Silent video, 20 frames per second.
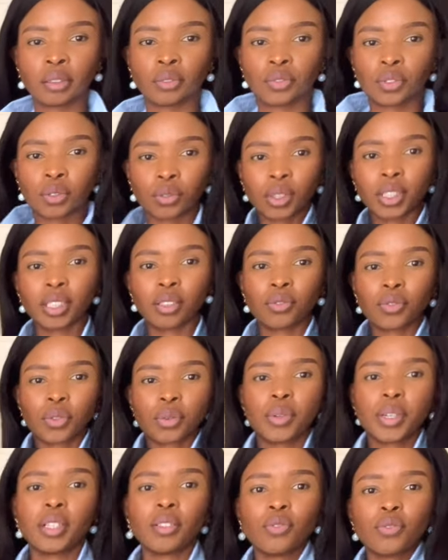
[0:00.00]
For real, for
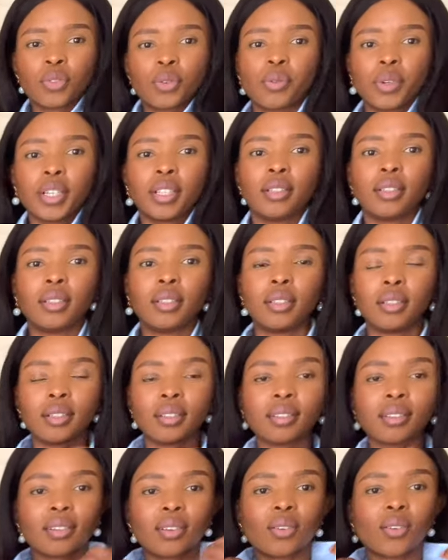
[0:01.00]
real, for real.
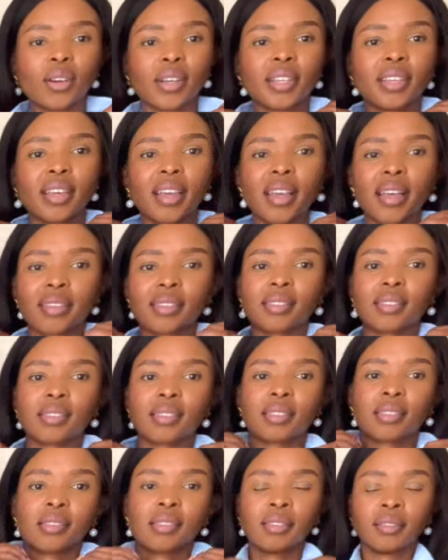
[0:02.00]
Oh,
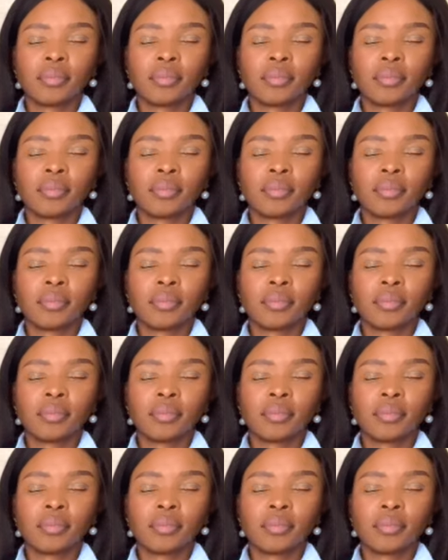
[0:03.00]
yes.